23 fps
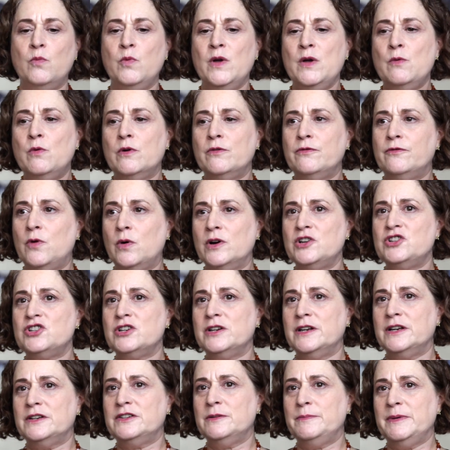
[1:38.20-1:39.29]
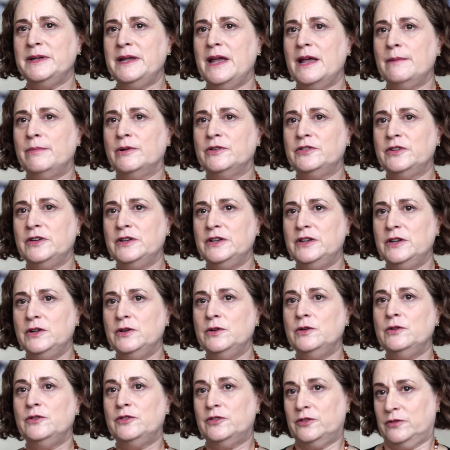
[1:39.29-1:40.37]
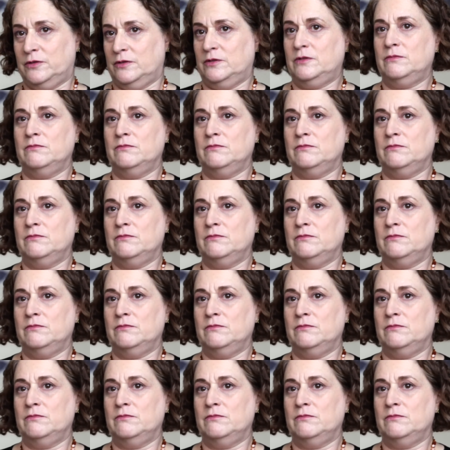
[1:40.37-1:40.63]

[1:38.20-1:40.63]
We were fortunate to be able to use